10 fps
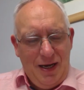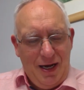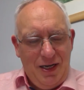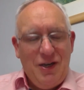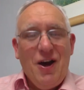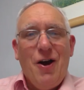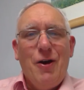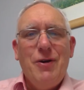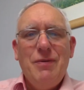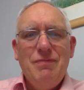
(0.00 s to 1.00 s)
And now,
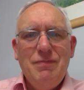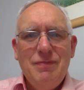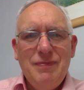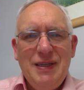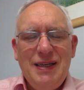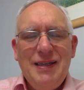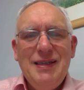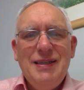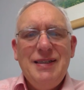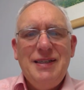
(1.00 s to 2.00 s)

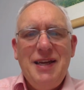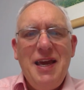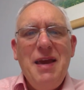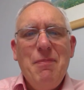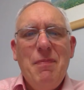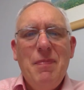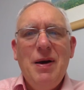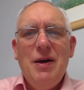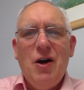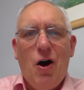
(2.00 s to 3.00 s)
Name
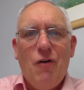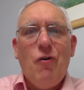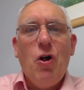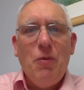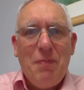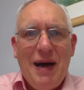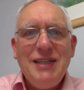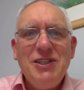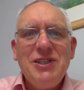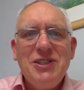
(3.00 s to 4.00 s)
of All
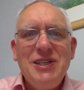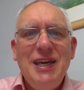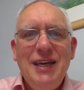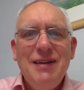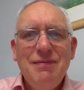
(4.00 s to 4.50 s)
Majesty.